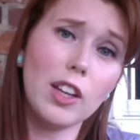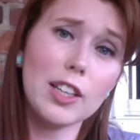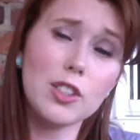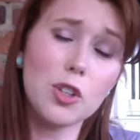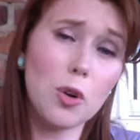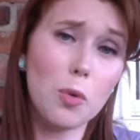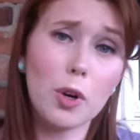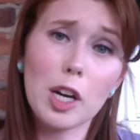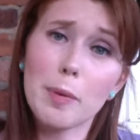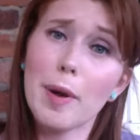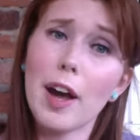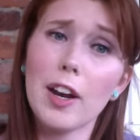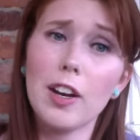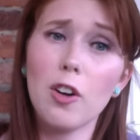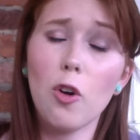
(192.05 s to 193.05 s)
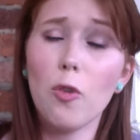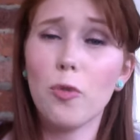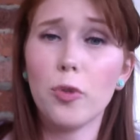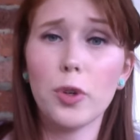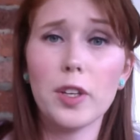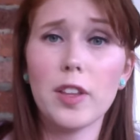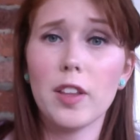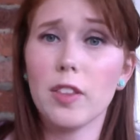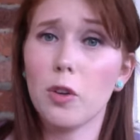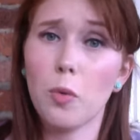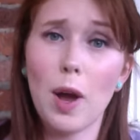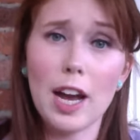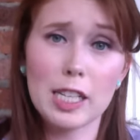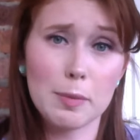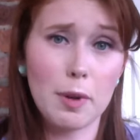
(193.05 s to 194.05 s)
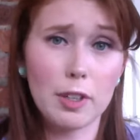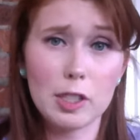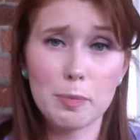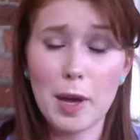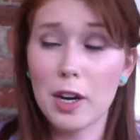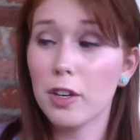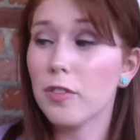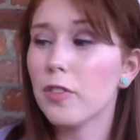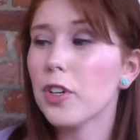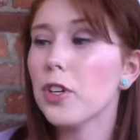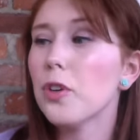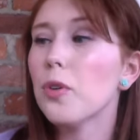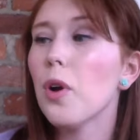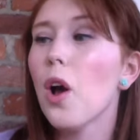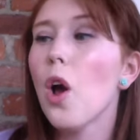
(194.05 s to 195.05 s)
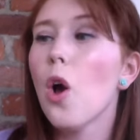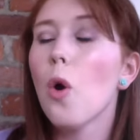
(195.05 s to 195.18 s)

Like, don't worry about it. Hopefully that the wax melt is better for you.